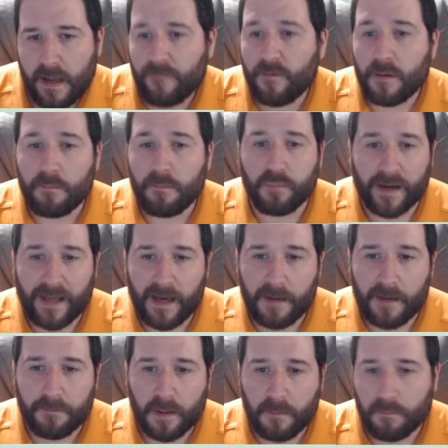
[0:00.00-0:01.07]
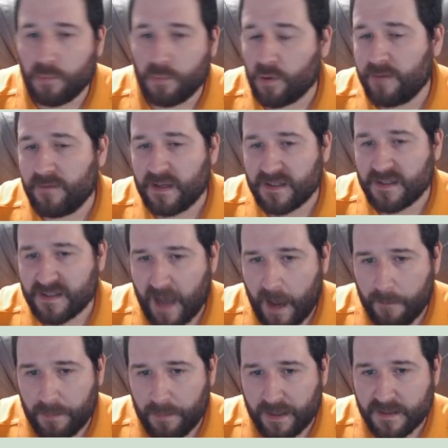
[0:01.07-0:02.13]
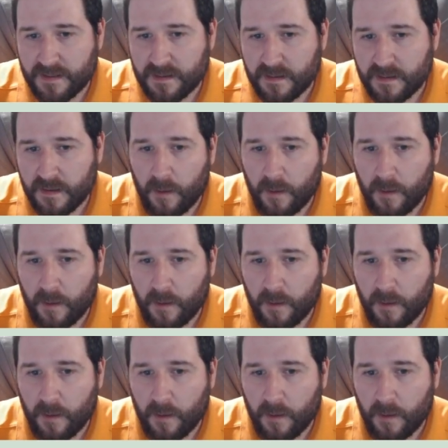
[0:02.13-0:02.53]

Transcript: bring up previous topics